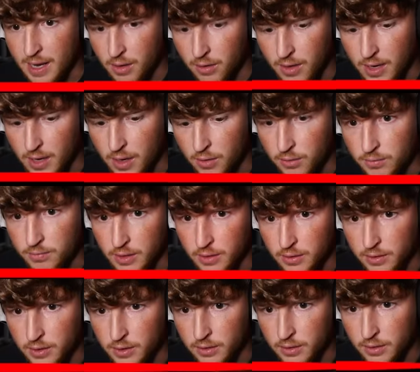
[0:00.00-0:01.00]
ow, ow.
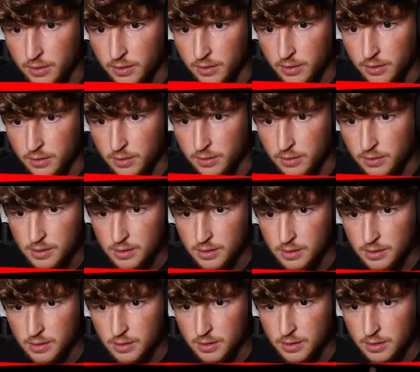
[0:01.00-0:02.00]
Heal, heal, heal, heal, heal.
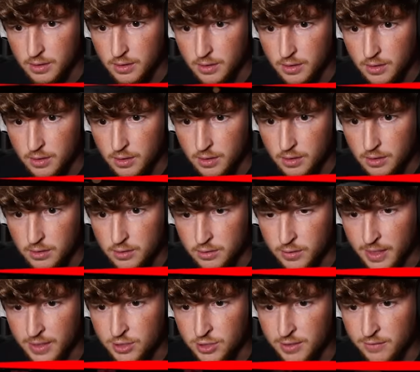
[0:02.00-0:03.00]
So
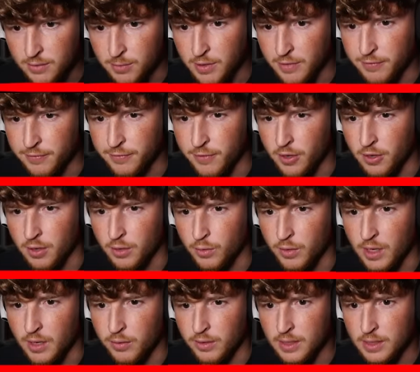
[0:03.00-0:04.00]
I just have to be far
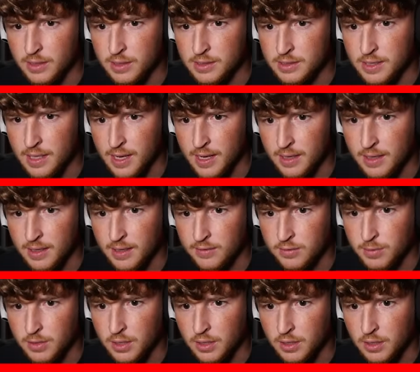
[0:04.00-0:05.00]
away when he does that, and I have
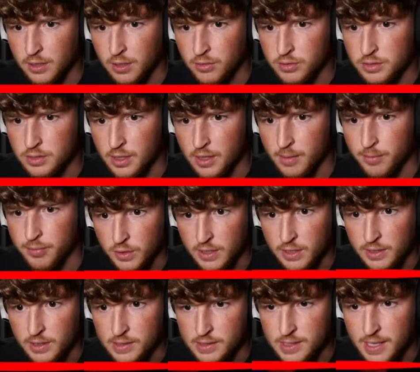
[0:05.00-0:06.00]
to be close up when
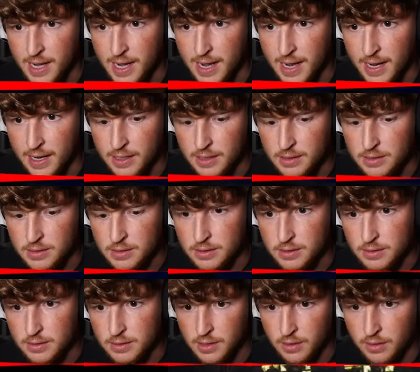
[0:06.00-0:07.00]
he does the eyes.
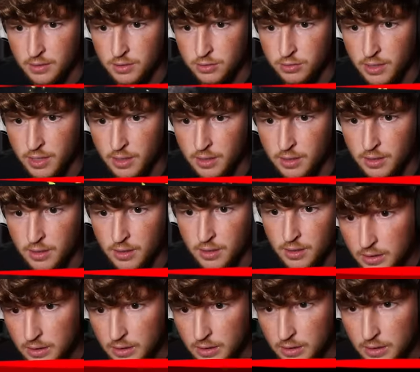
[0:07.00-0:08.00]
Is that the trick?
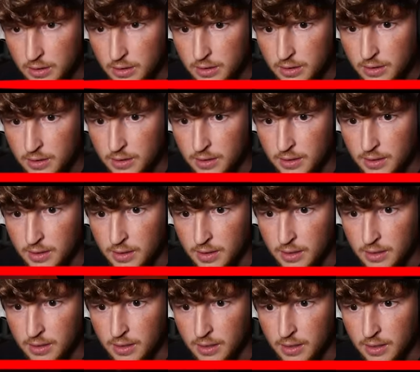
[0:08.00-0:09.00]
Yeah, it